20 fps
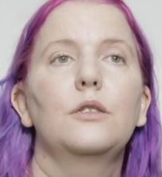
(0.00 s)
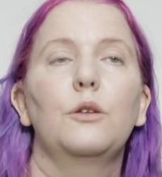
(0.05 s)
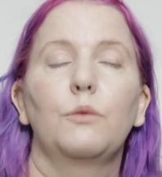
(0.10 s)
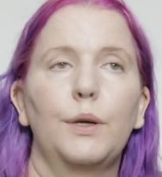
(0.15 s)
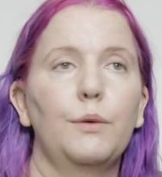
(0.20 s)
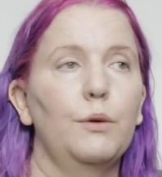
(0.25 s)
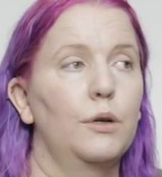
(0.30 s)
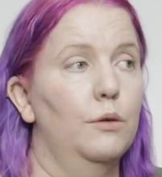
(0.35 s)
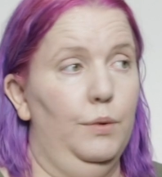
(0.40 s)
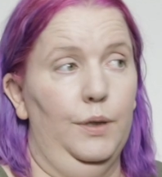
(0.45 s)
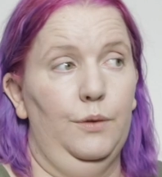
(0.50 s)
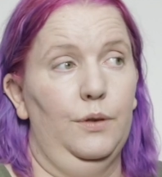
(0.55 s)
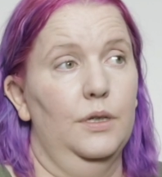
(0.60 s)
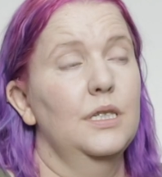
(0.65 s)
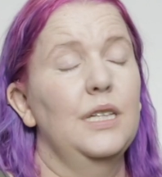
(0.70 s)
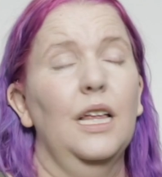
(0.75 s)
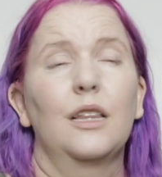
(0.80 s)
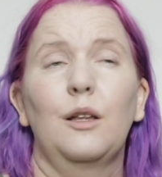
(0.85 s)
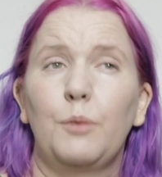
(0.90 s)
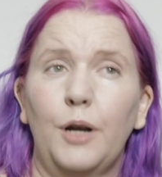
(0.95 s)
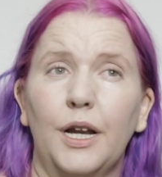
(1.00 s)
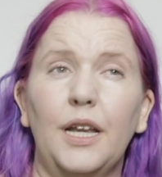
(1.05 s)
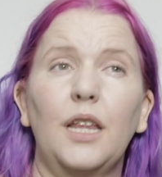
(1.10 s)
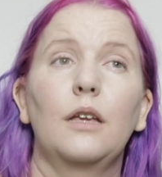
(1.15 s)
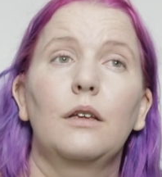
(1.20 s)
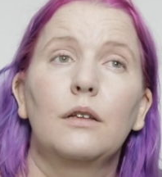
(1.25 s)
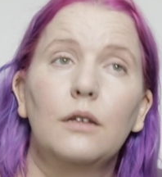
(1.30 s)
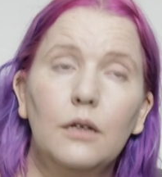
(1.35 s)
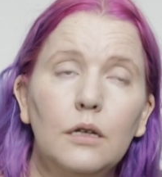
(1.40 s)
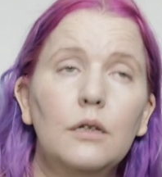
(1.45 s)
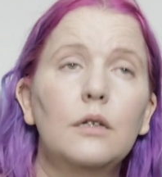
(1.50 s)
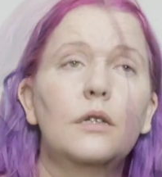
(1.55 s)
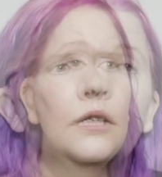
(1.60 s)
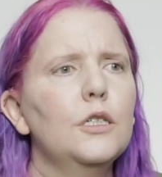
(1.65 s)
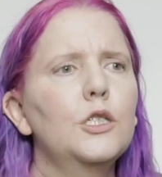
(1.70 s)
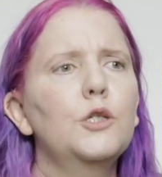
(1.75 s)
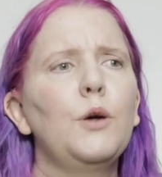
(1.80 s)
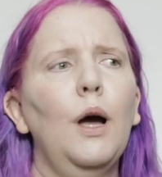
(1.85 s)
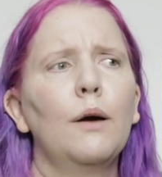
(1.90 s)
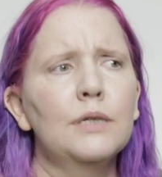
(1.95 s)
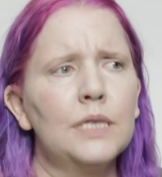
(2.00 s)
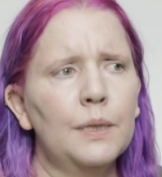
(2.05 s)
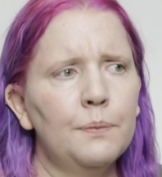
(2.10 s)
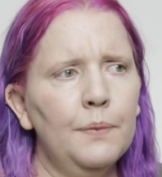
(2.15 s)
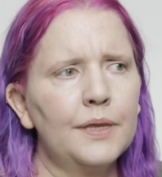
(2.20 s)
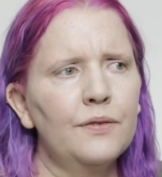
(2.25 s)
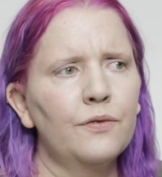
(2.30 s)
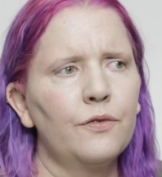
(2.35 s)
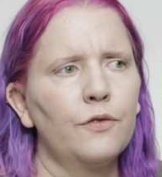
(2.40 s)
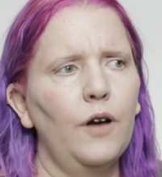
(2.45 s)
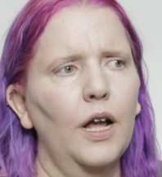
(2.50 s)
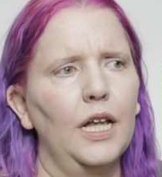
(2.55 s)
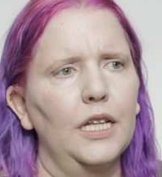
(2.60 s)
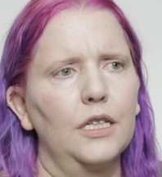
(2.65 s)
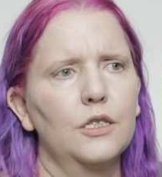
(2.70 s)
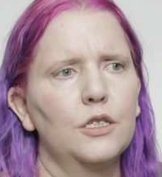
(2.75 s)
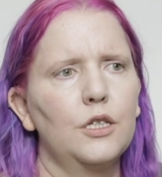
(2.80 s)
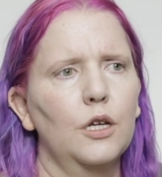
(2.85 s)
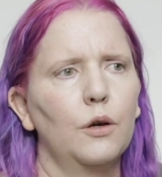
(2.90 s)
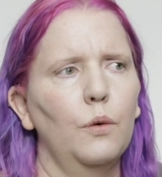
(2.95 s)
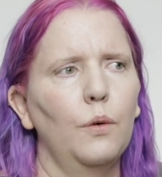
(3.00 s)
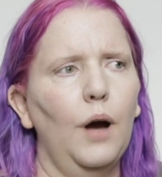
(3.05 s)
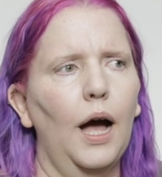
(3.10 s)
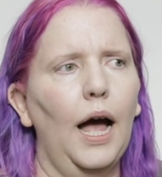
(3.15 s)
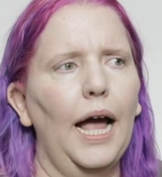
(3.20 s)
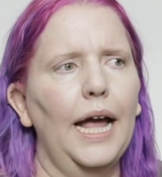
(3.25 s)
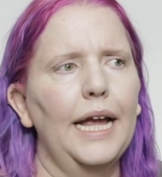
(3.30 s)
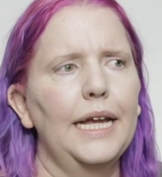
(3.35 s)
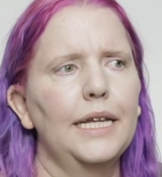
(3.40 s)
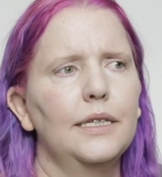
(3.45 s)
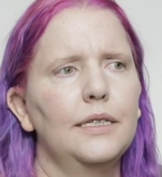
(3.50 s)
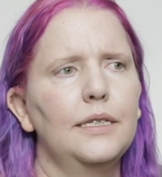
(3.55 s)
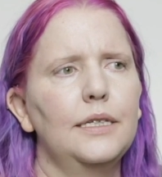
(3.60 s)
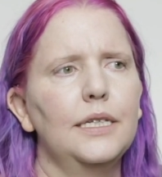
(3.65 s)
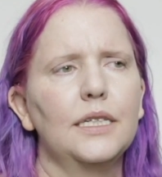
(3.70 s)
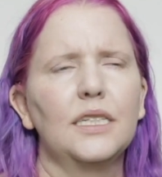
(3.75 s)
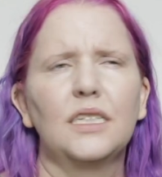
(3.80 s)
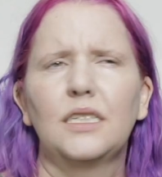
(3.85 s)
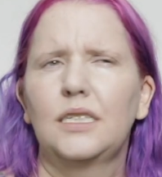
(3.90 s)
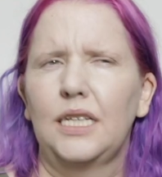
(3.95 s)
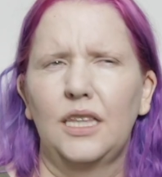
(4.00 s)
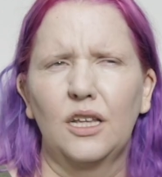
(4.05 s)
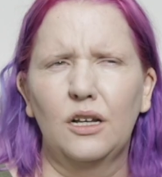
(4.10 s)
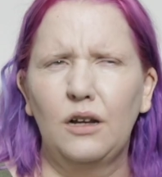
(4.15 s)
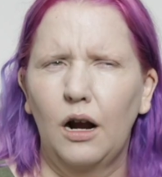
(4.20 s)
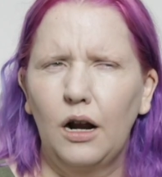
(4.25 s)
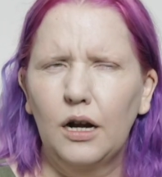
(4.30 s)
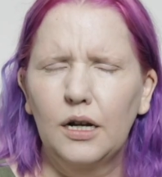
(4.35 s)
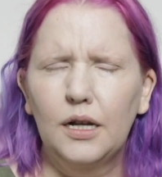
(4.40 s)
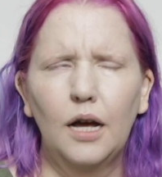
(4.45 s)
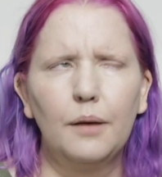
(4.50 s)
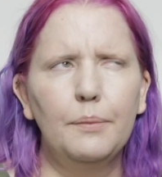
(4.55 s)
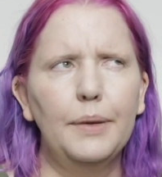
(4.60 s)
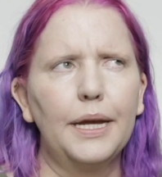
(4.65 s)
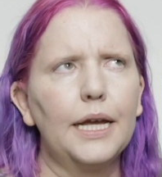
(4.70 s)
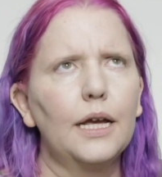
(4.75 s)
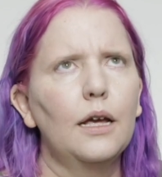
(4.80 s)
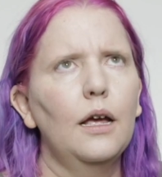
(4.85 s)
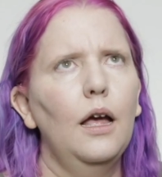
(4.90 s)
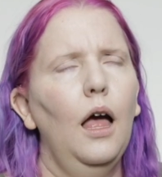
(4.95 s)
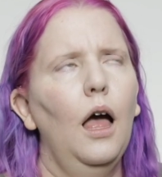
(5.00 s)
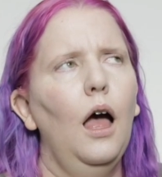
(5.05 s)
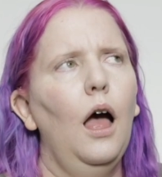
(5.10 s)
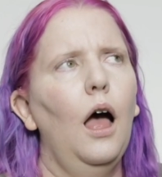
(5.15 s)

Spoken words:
So we were celebrating. So I was up at the front, so I didn't see the car coming.